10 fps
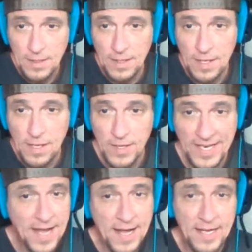And
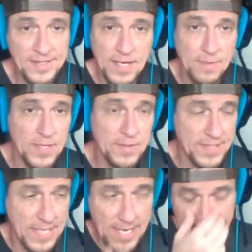that is some of those
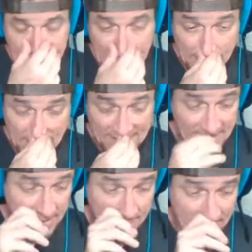days that my
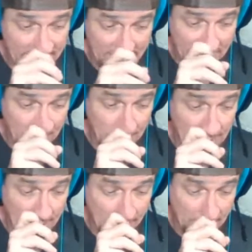sleep is screwed
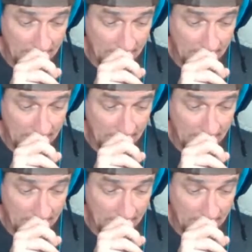up.